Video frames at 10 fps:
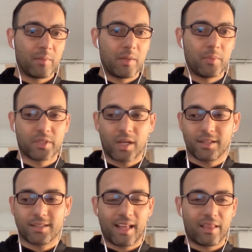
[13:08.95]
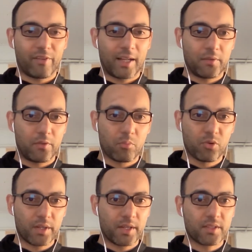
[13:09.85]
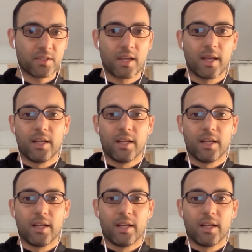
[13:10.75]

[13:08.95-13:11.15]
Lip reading: people to understand the value of your product,